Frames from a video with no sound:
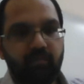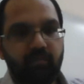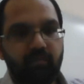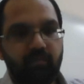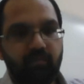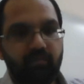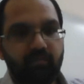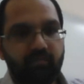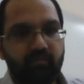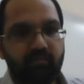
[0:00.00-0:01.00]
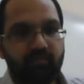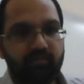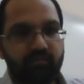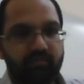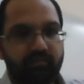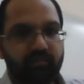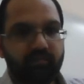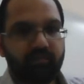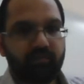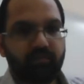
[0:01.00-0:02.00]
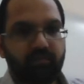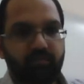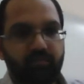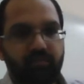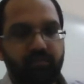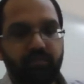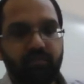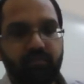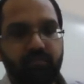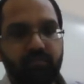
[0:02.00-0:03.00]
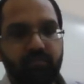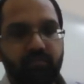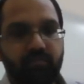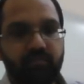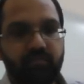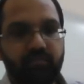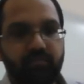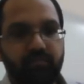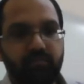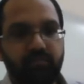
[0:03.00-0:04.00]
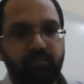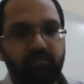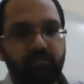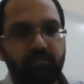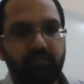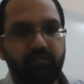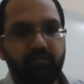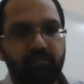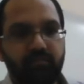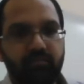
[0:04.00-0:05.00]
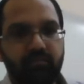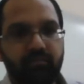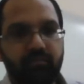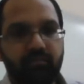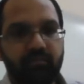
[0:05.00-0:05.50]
[no speech]